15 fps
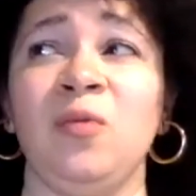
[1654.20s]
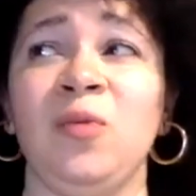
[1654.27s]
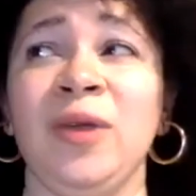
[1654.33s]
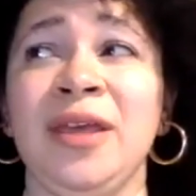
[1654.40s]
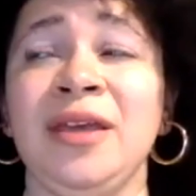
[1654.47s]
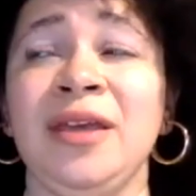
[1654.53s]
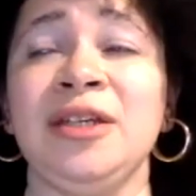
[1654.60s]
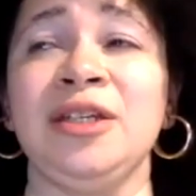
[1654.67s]

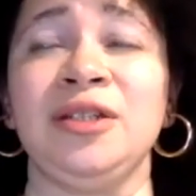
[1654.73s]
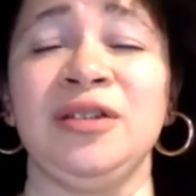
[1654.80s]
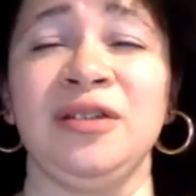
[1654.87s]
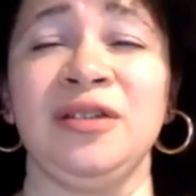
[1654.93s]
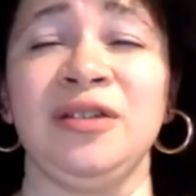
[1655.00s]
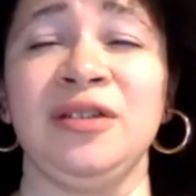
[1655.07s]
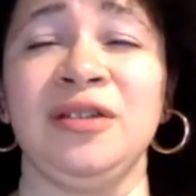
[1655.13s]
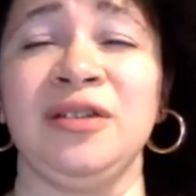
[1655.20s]
We
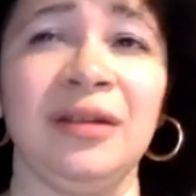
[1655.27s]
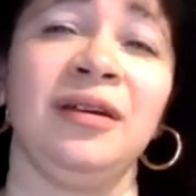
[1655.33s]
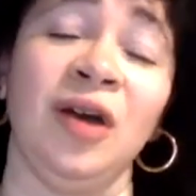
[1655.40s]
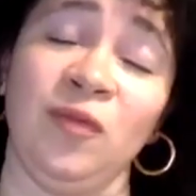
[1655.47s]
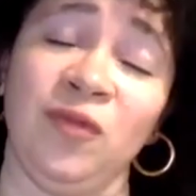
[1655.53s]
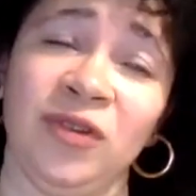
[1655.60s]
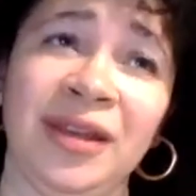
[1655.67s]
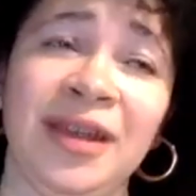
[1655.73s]
should
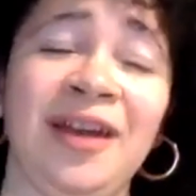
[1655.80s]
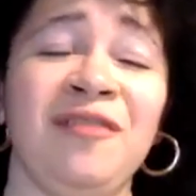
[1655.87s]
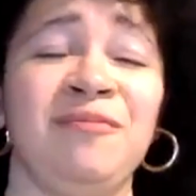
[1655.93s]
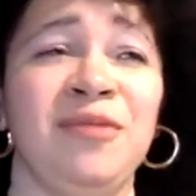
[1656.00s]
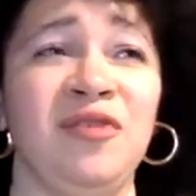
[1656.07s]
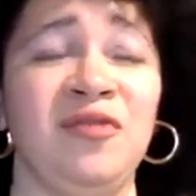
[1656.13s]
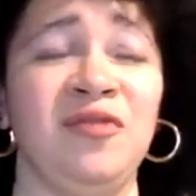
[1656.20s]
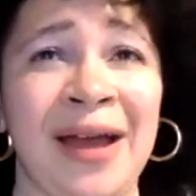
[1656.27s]
hopefully
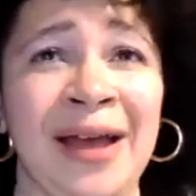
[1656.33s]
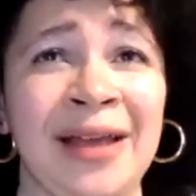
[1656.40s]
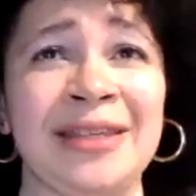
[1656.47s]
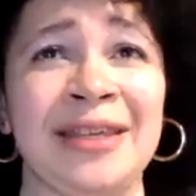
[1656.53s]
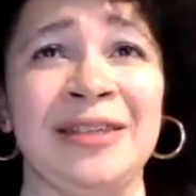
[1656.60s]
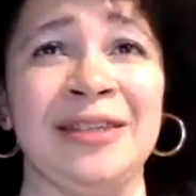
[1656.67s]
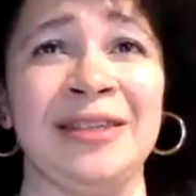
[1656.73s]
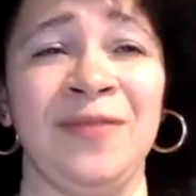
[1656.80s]
have moved
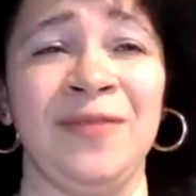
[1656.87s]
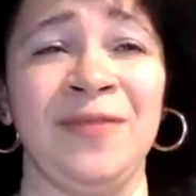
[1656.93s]
past as a